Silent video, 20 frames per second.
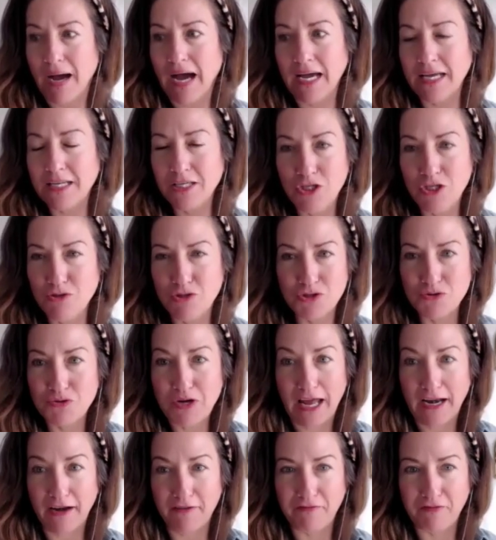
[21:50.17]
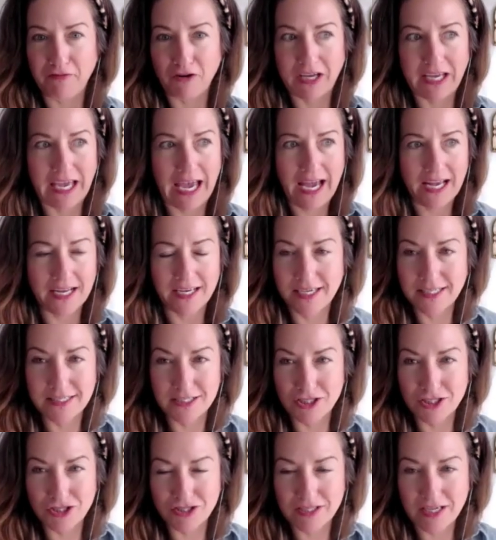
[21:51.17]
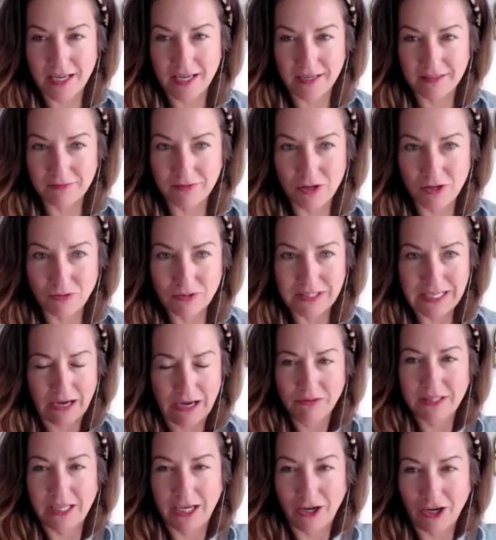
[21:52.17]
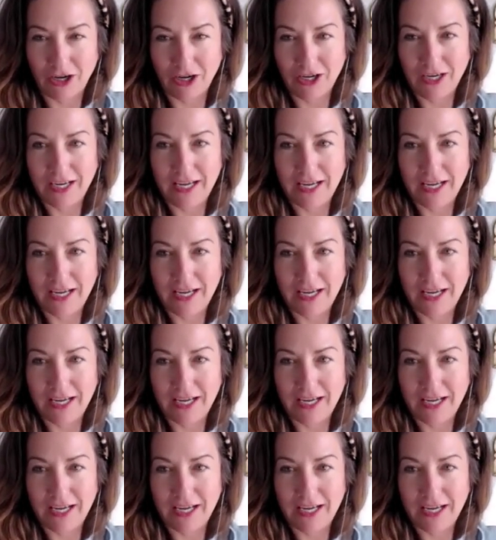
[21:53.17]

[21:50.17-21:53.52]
But you do kind of forget because it just kind of goes out there.